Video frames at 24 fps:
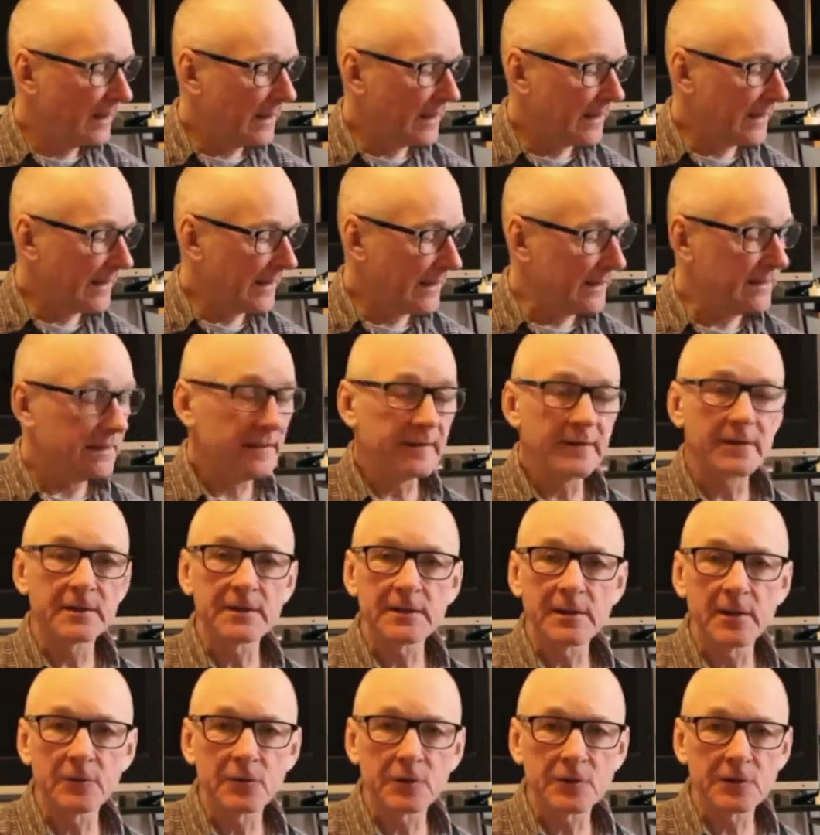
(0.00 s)
And again,
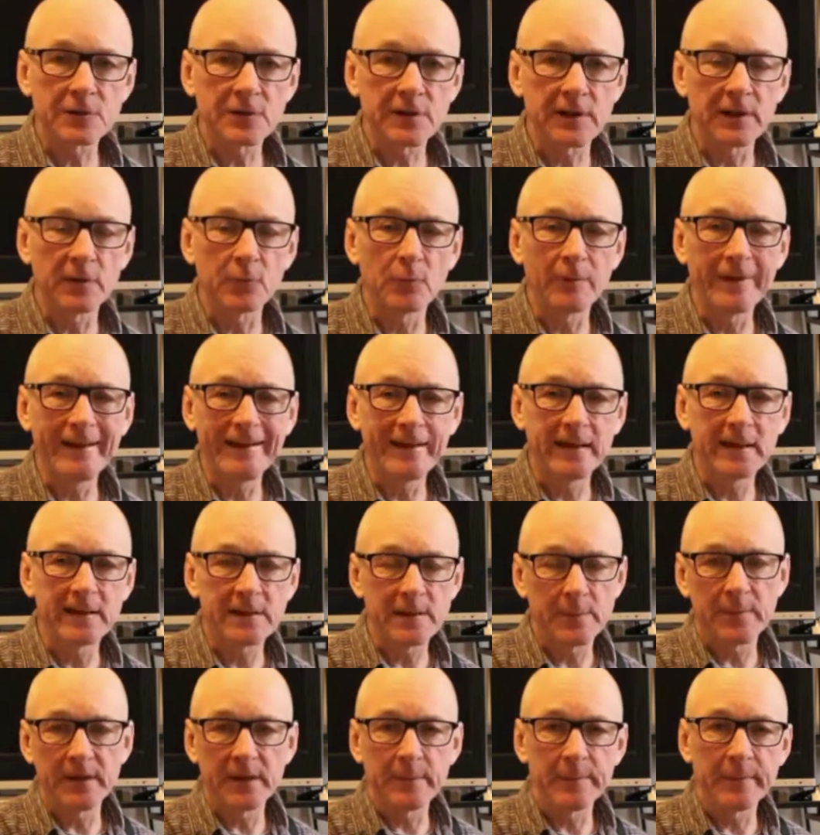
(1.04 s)
there's no such thing really
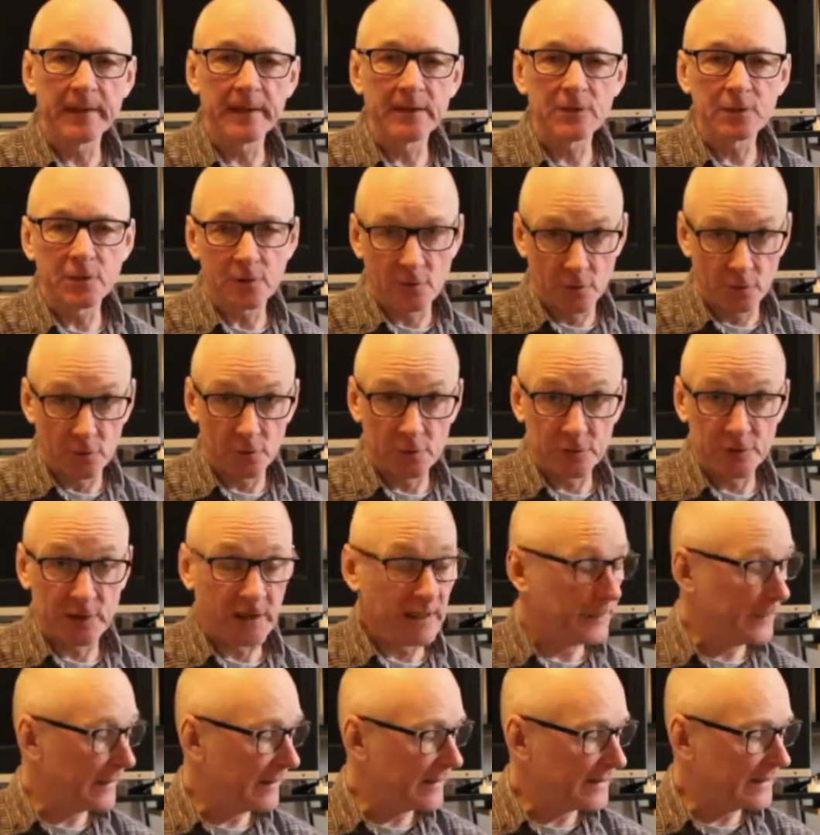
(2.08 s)
as a B major chord
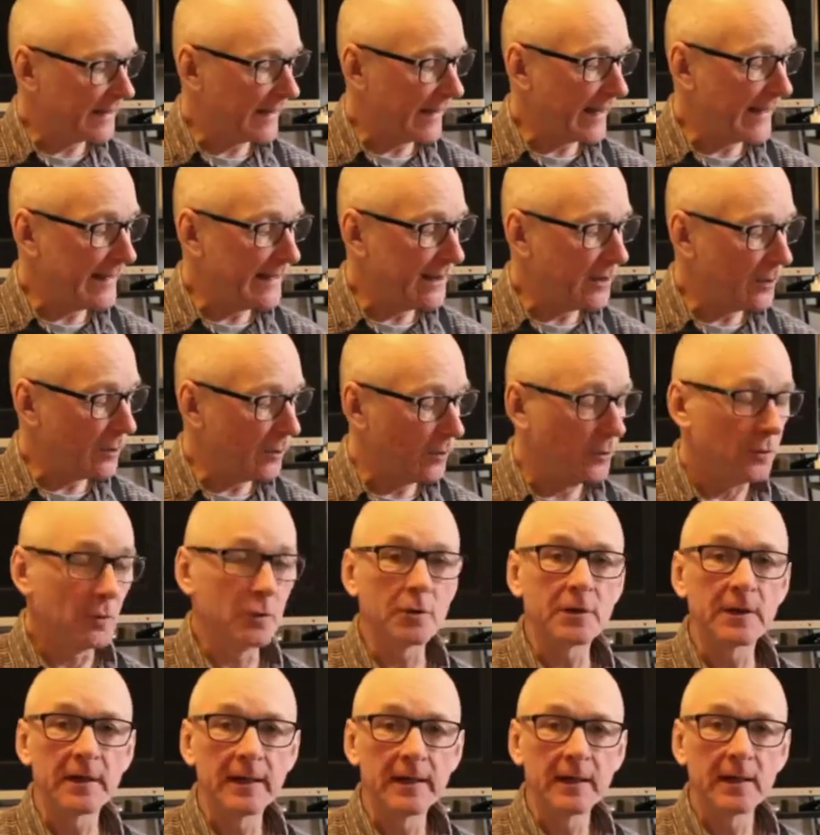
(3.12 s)
shape. It's an A
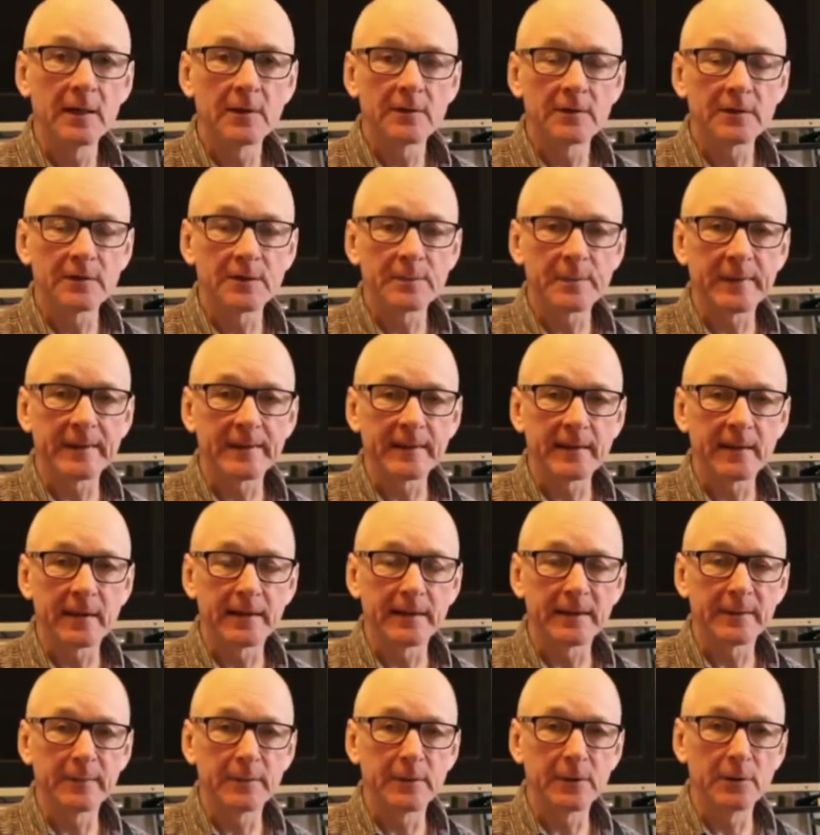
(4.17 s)
chord that's been
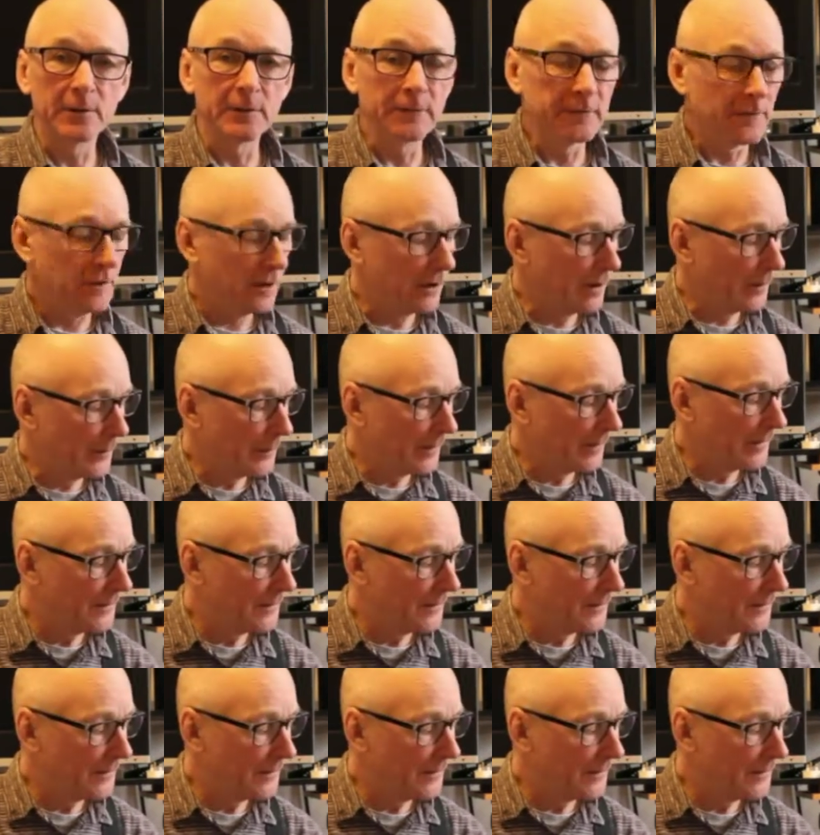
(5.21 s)
kind of moved up.